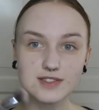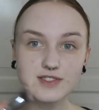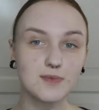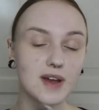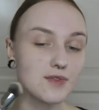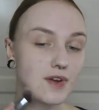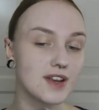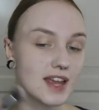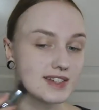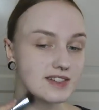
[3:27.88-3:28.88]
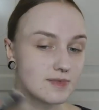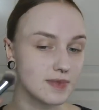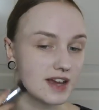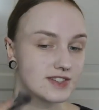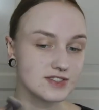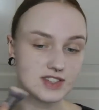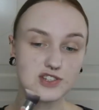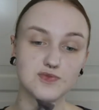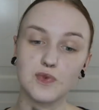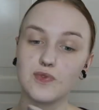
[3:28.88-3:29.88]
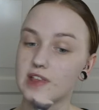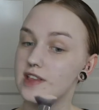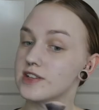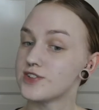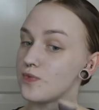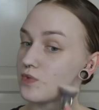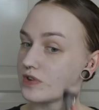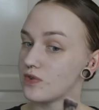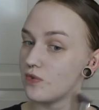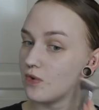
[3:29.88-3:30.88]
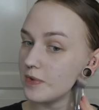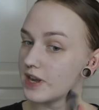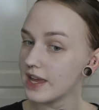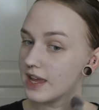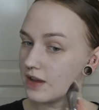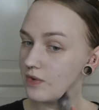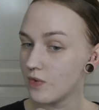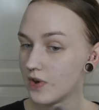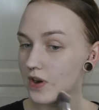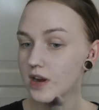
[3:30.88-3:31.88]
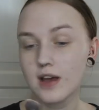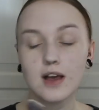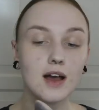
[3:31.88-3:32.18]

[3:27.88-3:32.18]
So my foundation applied just as smooth as this would normally work,